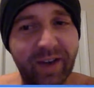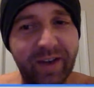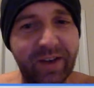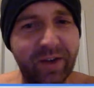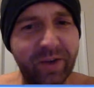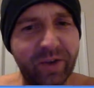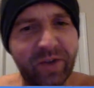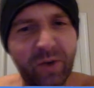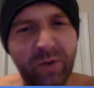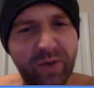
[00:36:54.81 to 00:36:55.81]
there's
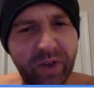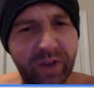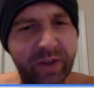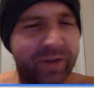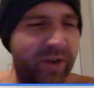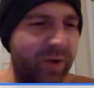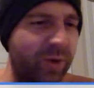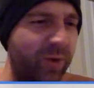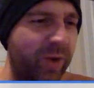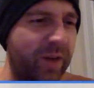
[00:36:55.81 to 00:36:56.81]
no villain, there's no
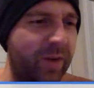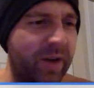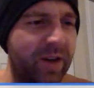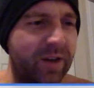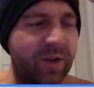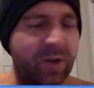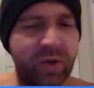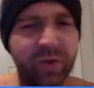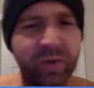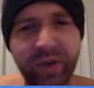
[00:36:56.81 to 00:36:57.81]
anybody who you
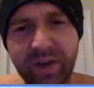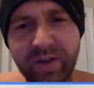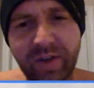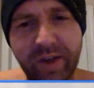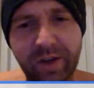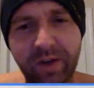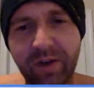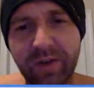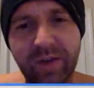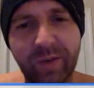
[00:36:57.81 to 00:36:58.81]
really dislike or
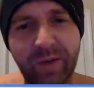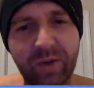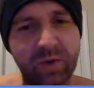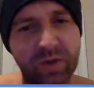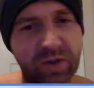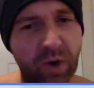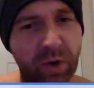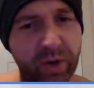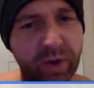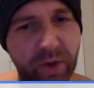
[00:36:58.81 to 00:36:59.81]
someone who's
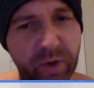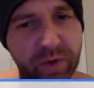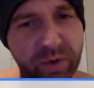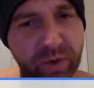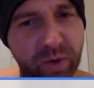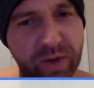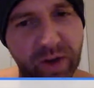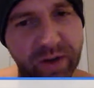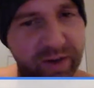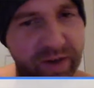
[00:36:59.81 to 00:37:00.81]
totally floated through and not
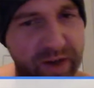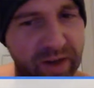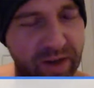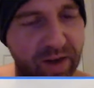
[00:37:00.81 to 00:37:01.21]
done anything.